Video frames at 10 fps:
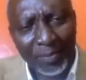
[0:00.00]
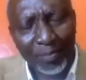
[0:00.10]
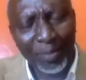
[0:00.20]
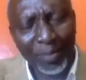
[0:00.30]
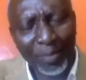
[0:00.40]

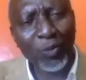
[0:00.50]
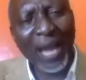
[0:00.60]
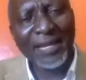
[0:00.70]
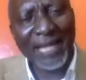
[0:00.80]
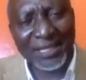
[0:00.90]
But
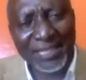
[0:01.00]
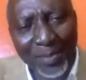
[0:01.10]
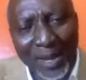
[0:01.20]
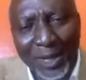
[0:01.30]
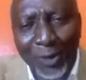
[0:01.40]
where does the
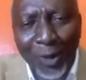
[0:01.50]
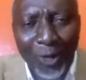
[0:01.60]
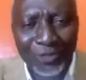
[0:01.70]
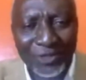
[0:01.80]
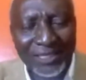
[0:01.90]
money
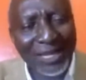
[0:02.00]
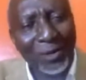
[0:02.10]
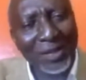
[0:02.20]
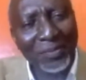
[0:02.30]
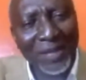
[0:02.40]
go? They
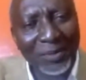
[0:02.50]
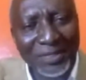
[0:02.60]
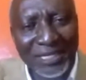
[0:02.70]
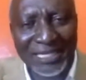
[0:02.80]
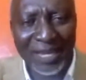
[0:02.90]
wouldn't be
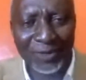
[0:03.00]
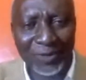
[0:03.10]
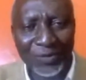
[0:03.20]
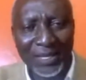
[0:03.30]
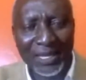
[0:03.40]
able to tell you.